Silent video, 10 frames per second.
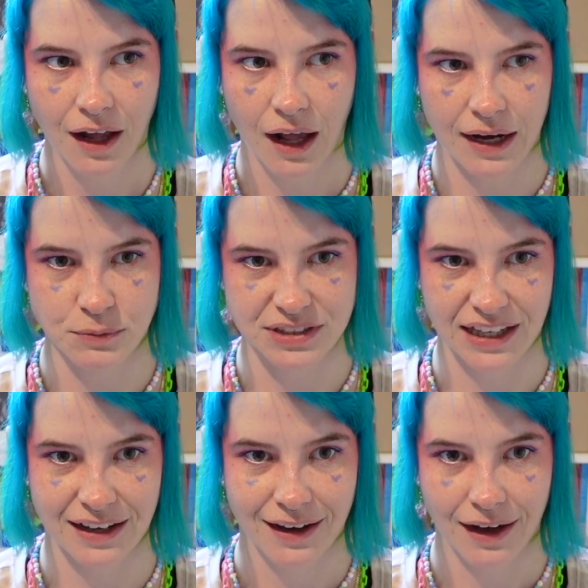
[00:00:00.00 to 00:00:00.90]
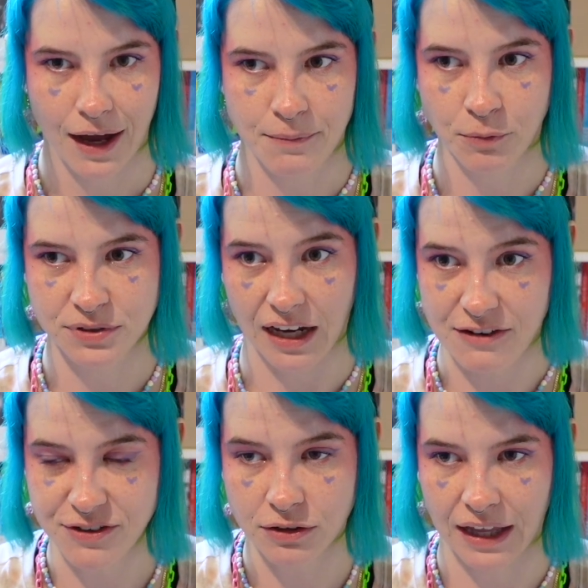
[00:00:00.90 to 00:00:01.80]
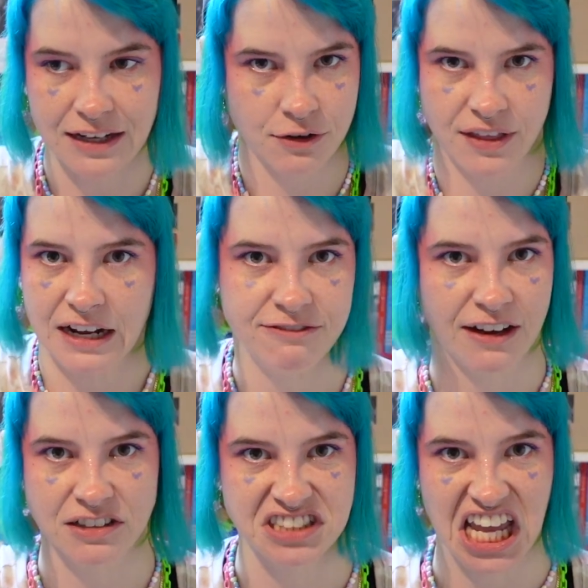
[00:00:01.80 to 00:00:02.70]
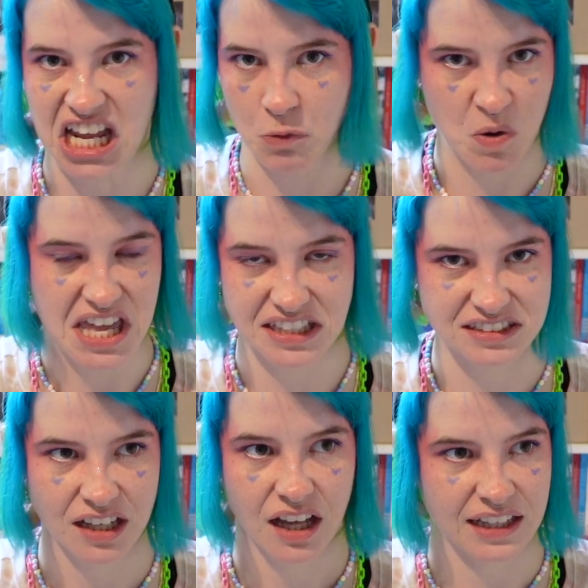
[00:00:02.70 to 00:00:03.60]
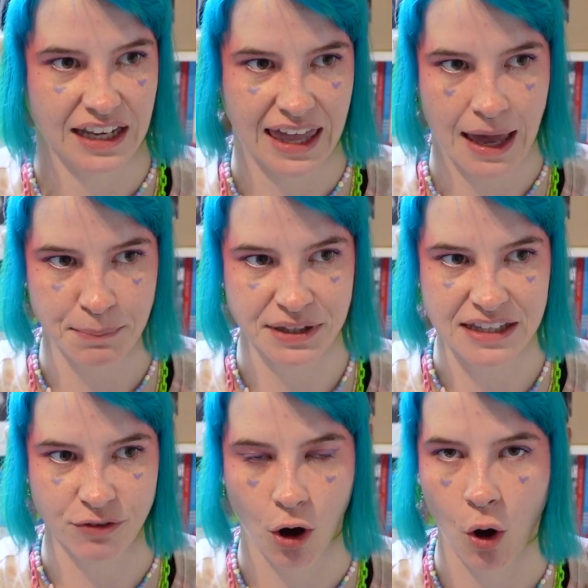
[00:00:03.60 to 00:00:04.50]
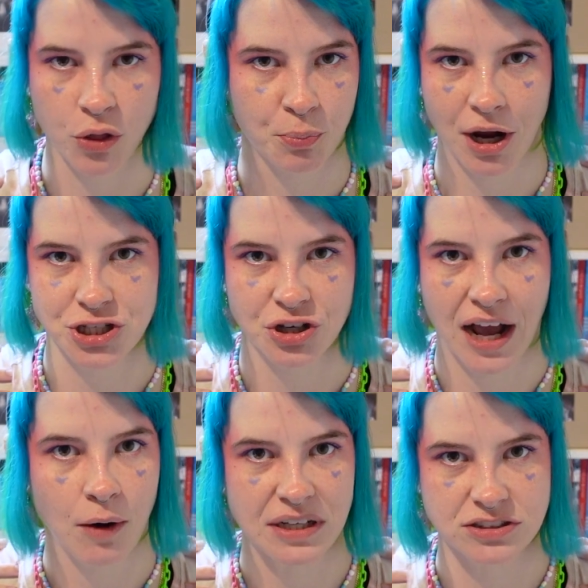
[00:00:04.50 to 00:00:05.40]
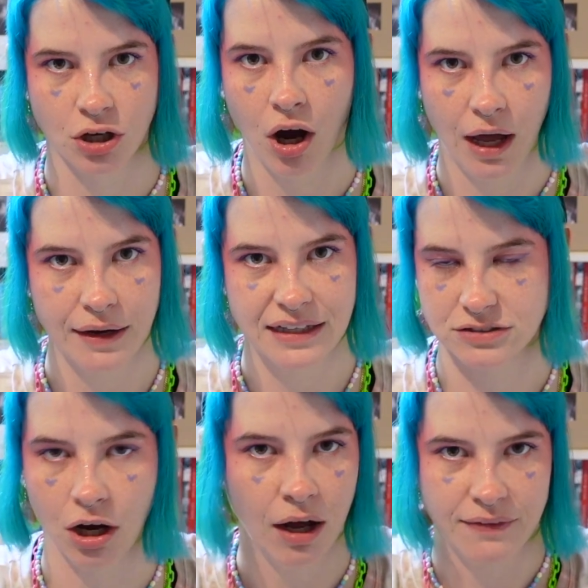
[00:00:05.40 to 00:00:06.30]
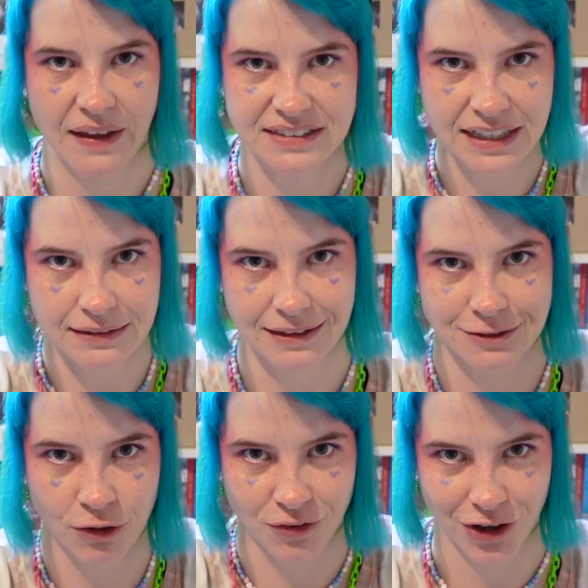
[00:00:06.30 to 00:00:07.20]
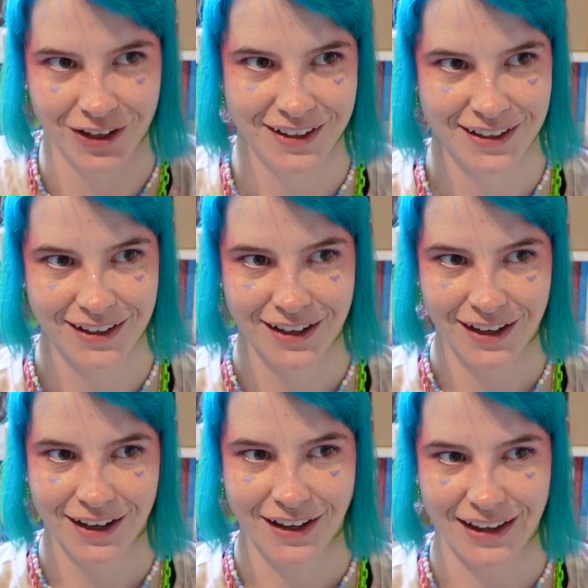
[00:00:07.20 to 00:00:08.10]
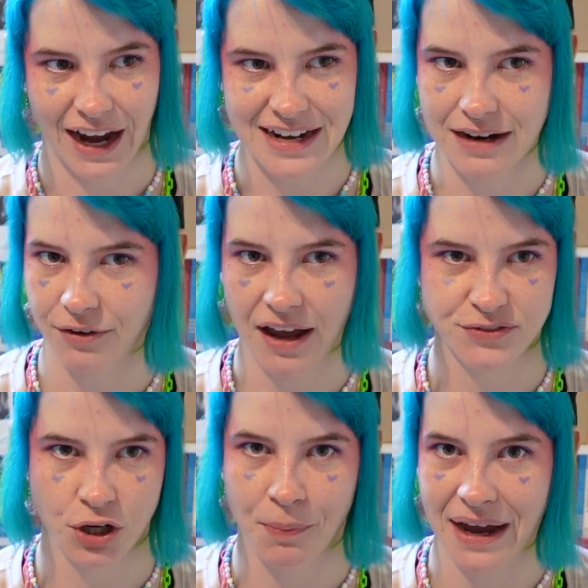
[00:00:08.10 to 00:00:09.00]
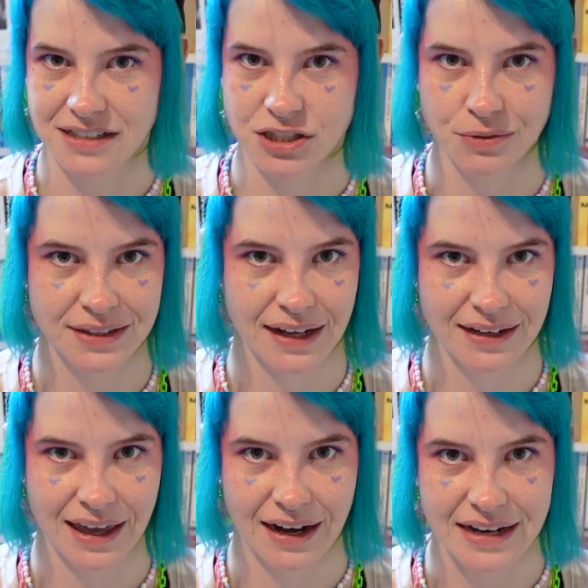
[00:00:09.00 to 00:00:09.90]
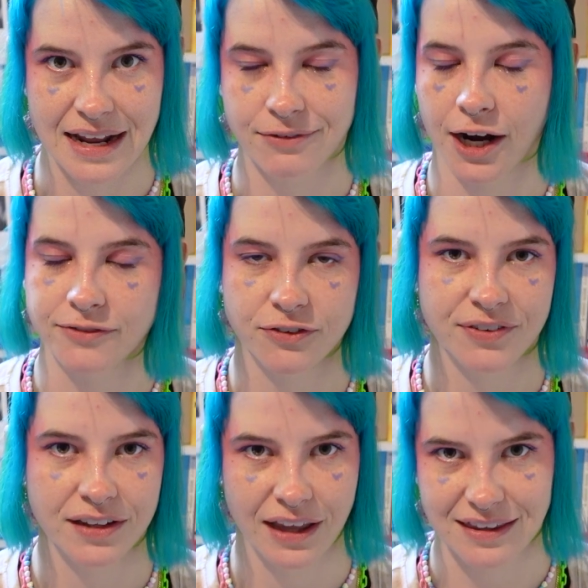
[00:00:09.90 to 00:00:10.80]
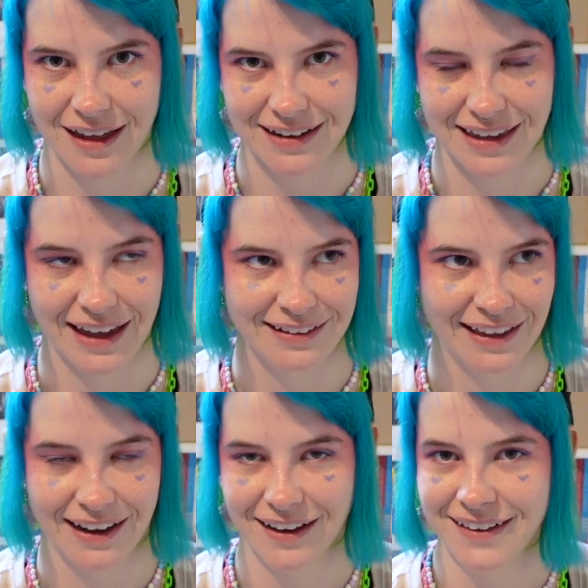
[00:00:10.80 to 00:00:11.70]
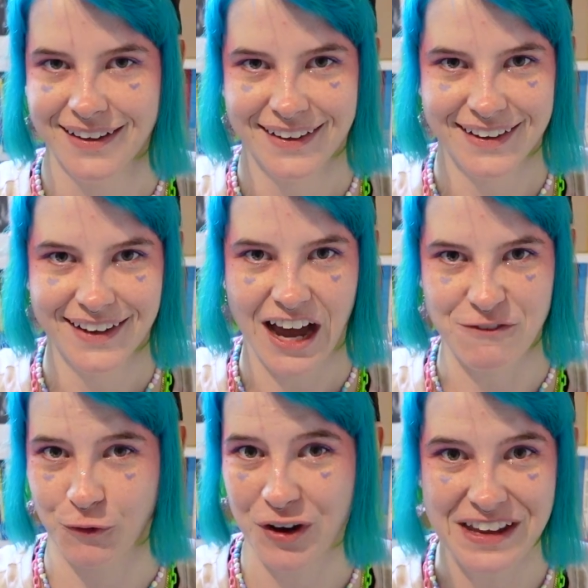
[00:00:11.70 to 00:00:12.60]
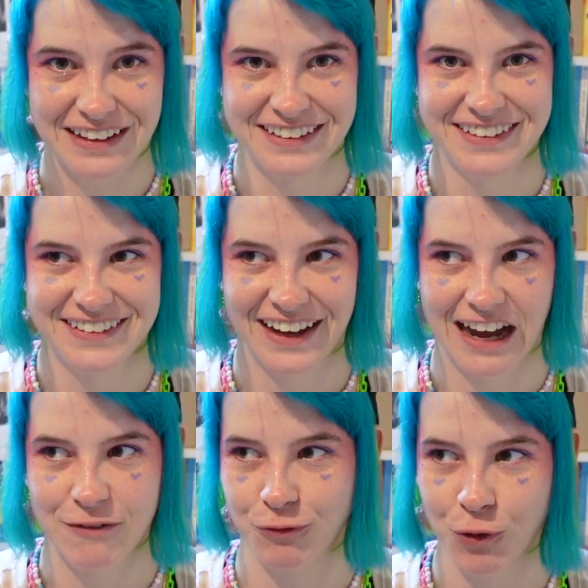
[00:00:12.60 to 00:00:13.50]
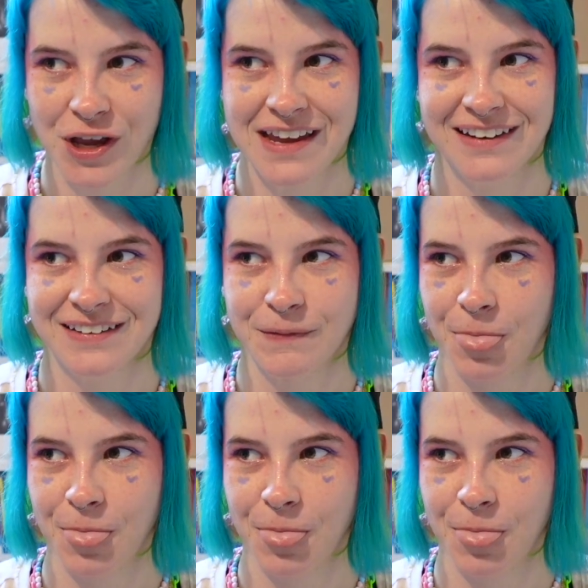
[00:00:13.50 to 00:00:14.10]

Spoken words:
And it was like, I'm almost like, I feel lighter than I felt in weeks. Like, I can't believe that all the pressure now is gone. It's gone. That's it. It's over. Like, I never have to go back to doing that again. I never have to feel like that again. Like, I'm free. I'm free.